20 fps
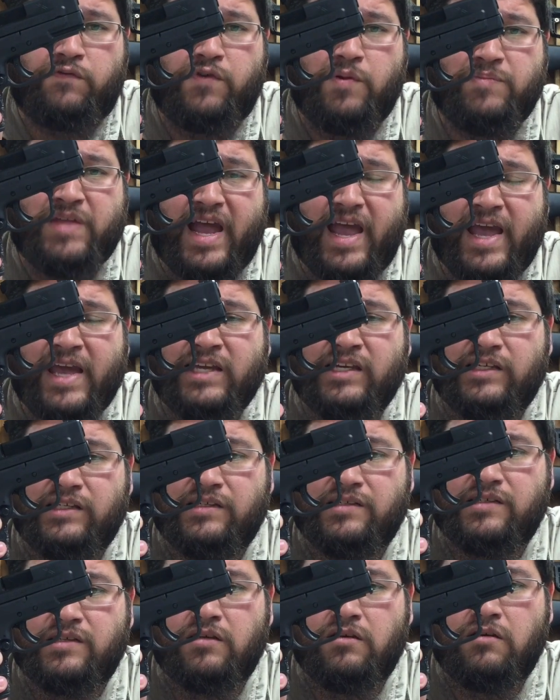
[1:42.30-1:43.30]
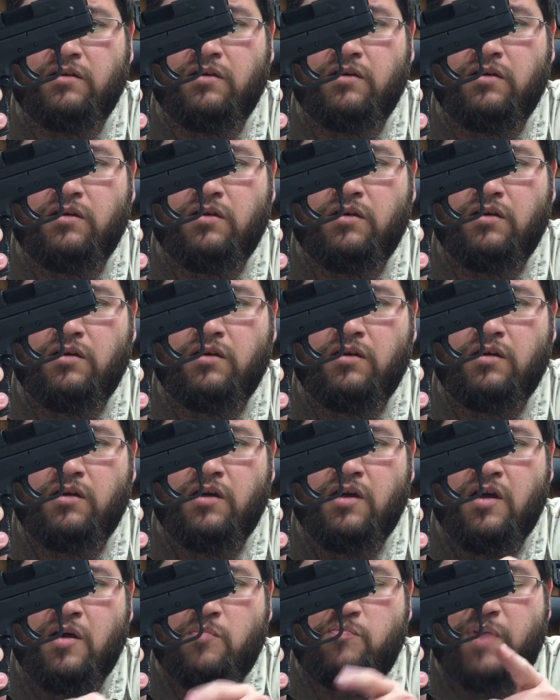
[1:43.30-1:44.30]
from the 80s.
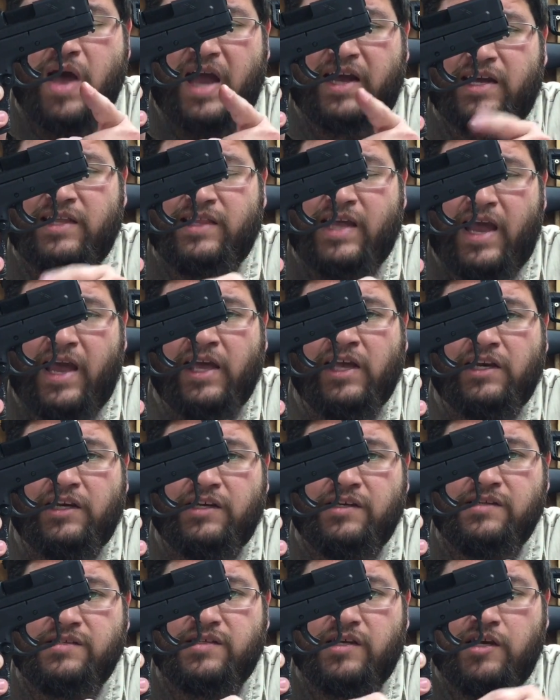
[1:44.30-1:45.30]
Back in the 80s,